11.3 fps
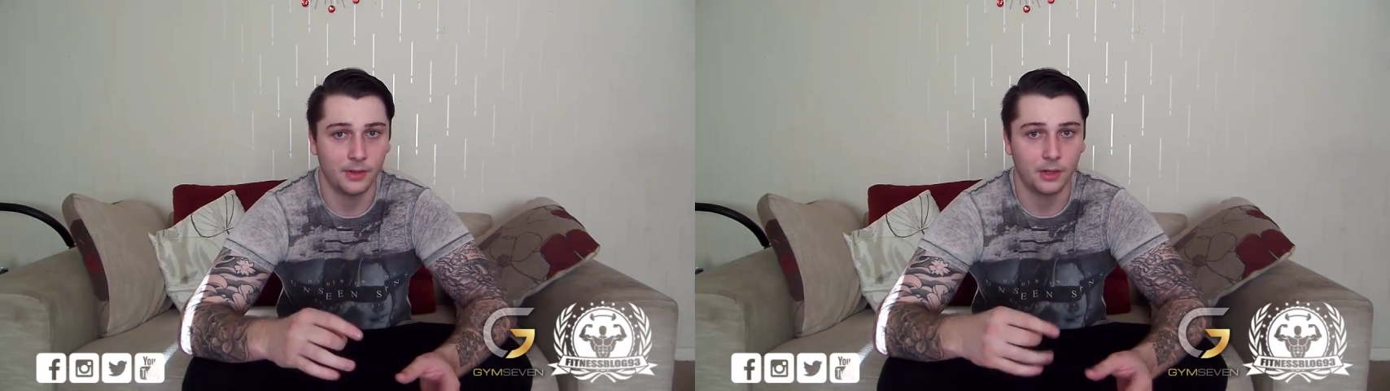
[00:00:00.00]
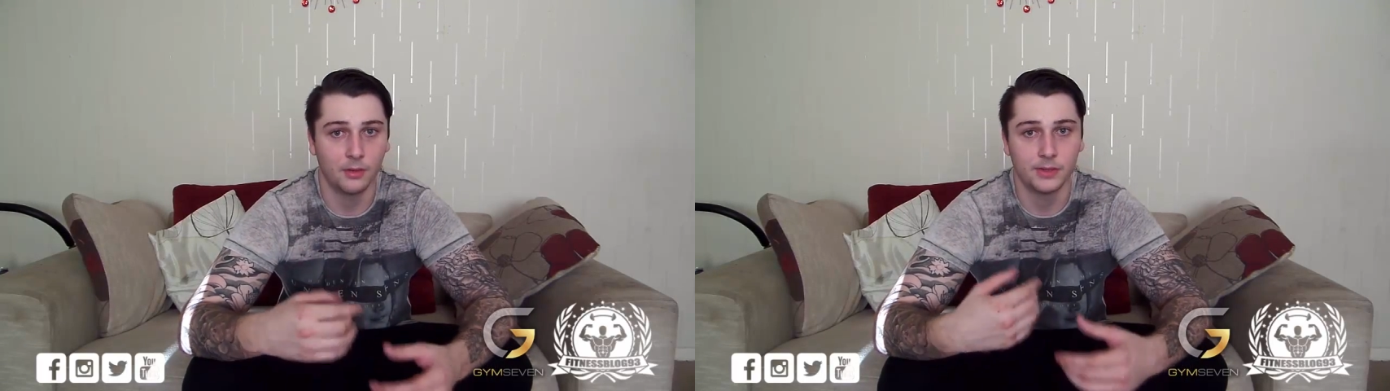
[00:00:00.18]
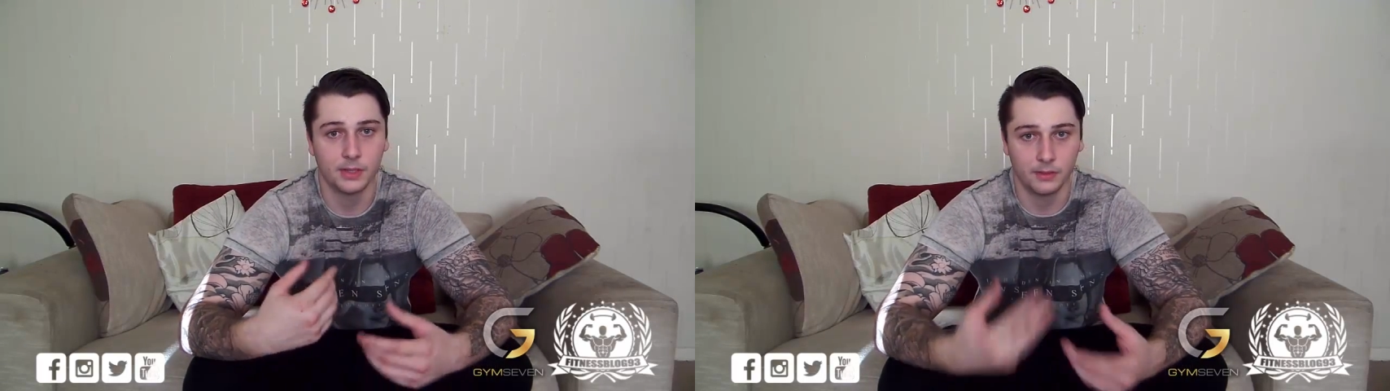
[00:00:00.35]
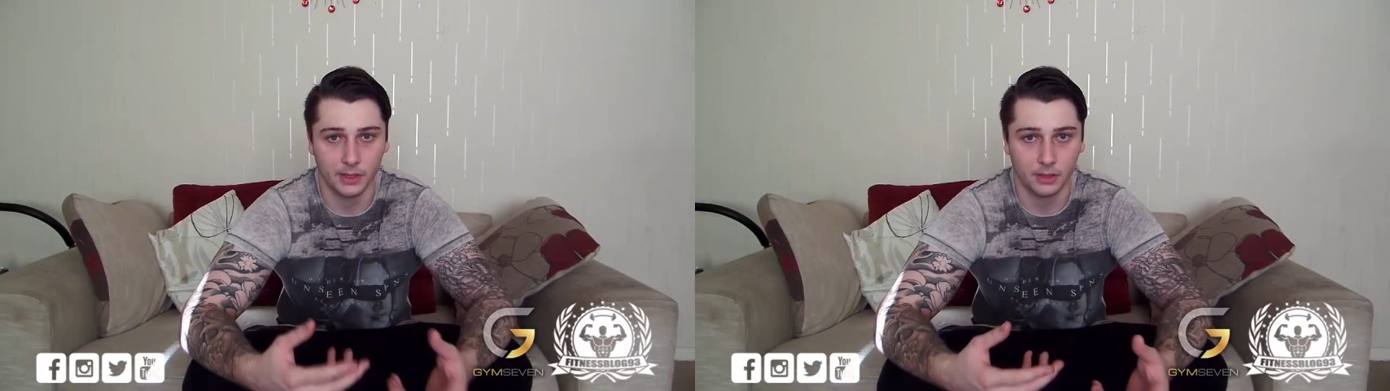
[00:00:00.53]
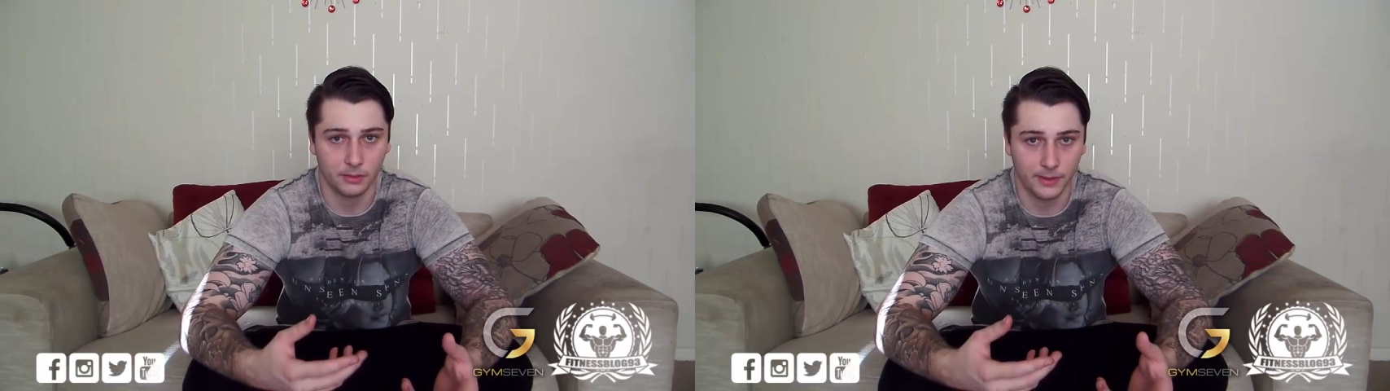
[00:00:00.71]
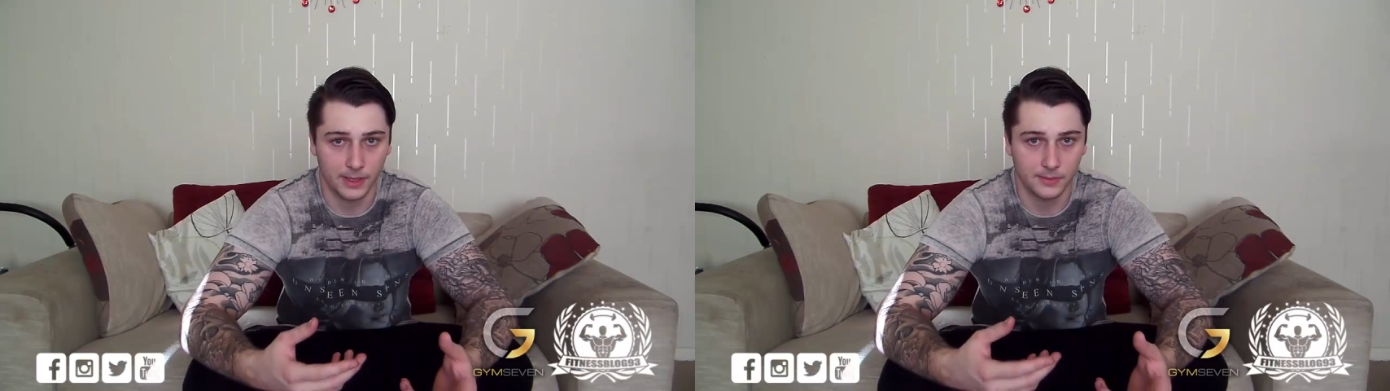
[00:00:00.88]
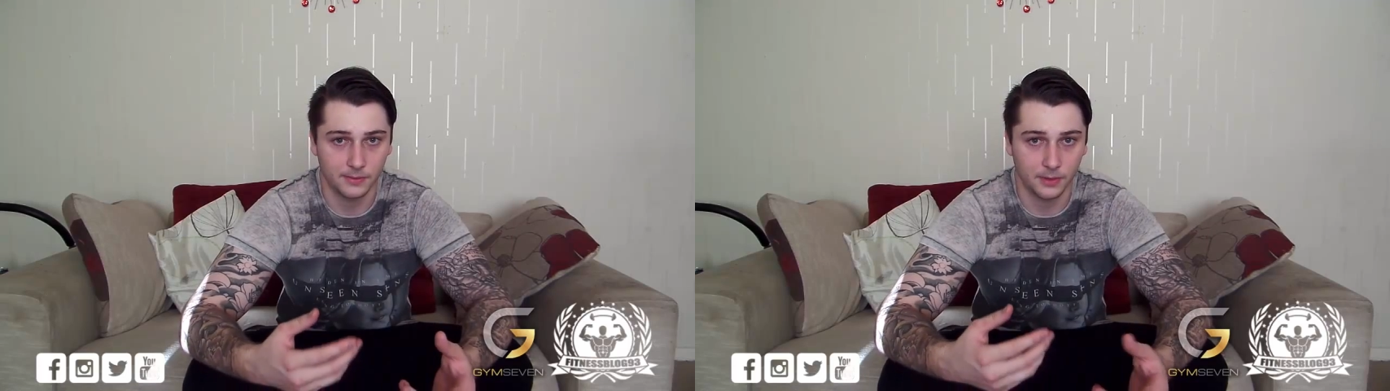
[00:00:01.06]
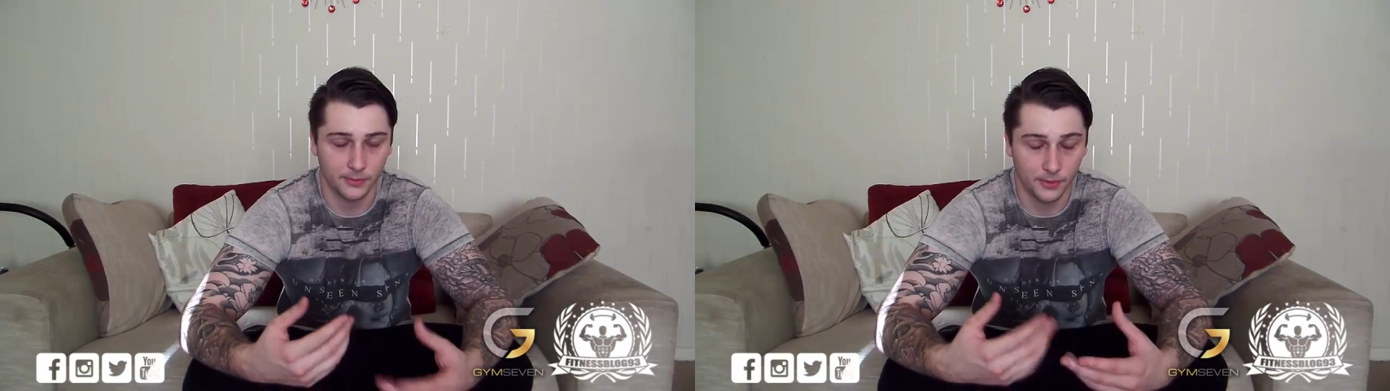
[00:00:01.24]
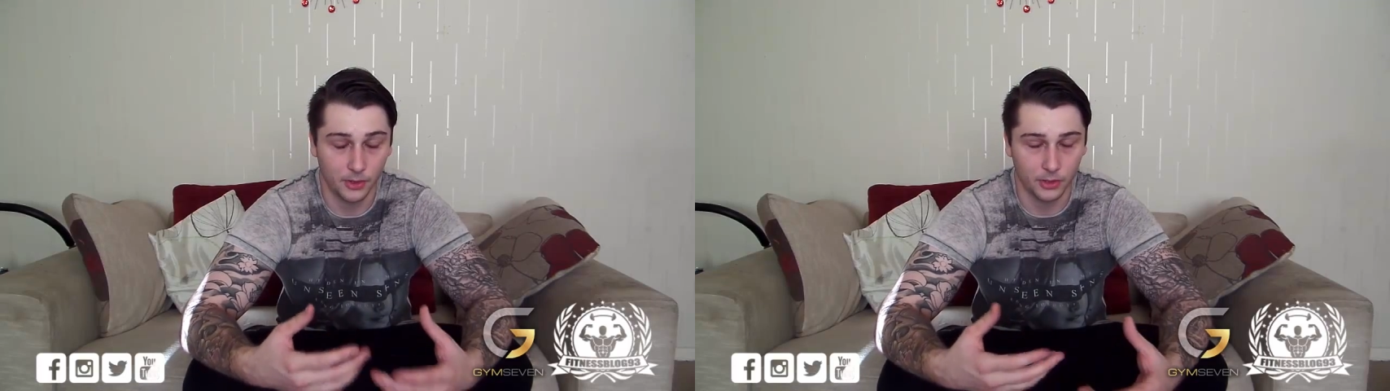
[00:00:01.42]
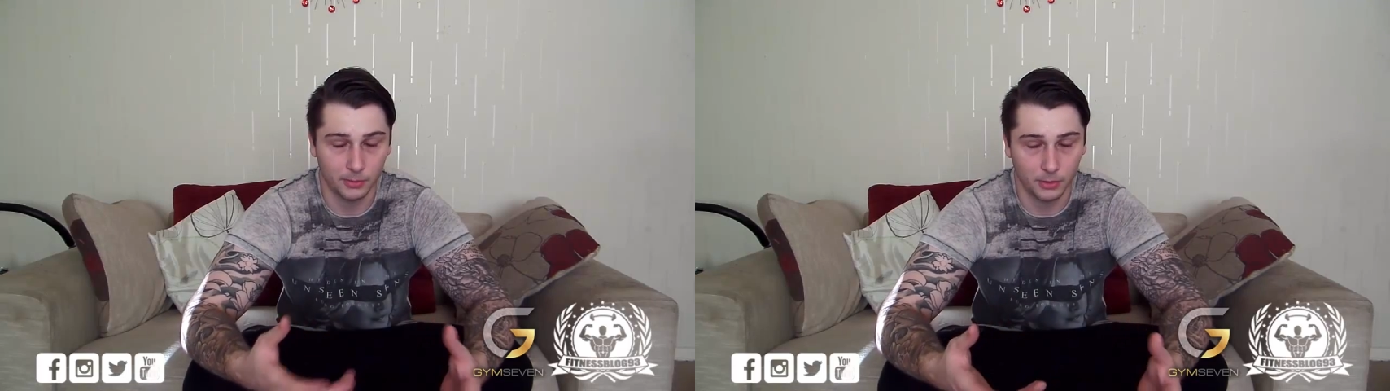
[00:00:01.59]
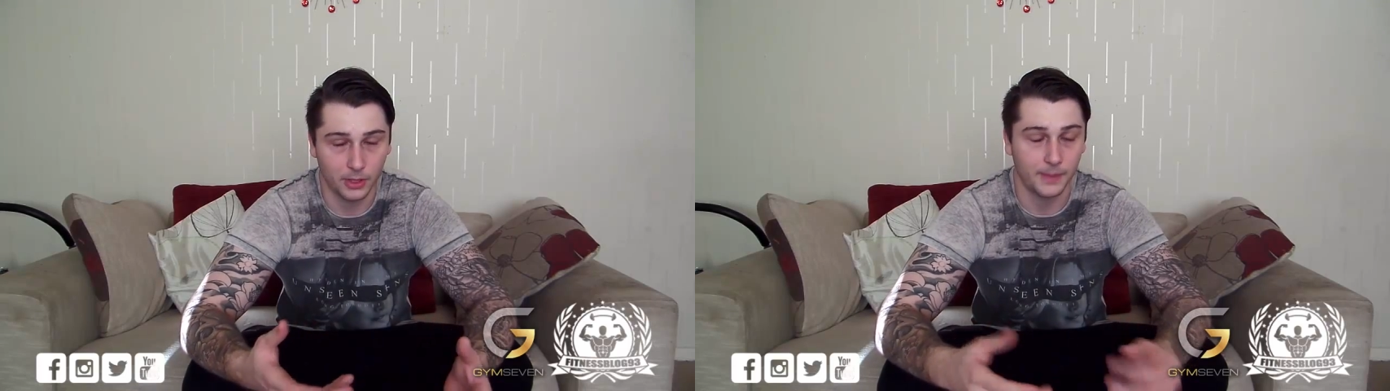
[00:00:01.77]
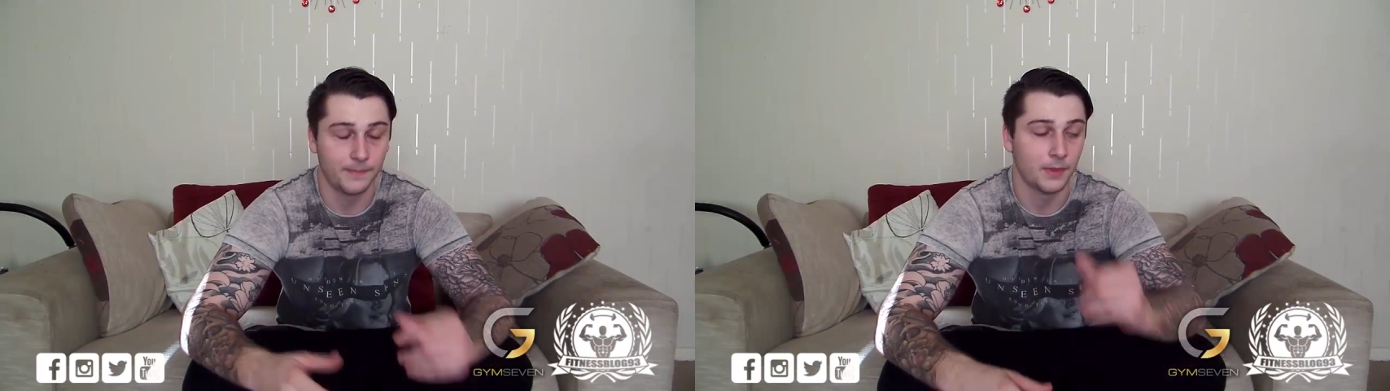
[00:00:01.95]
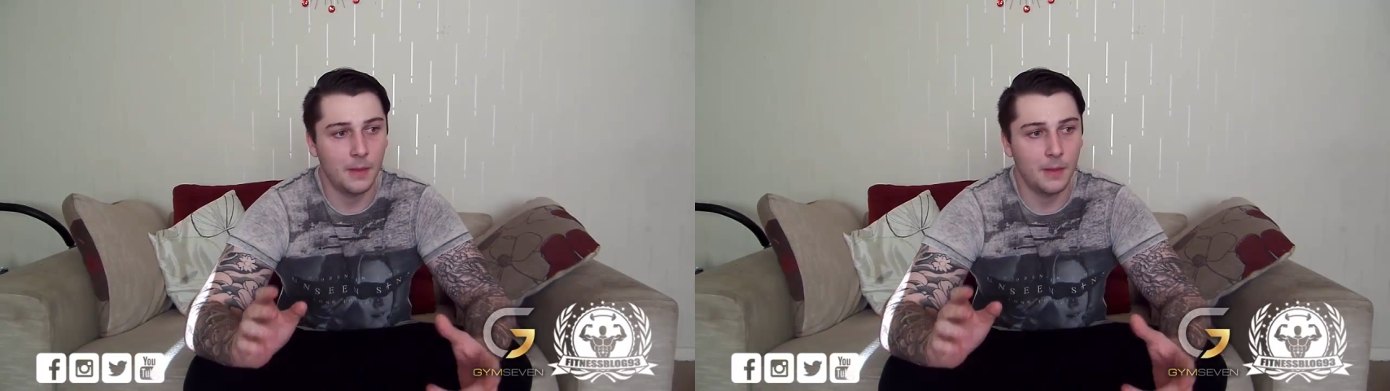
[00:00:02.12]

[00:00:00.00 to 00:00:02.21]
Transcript: are obviously really good fats for your body.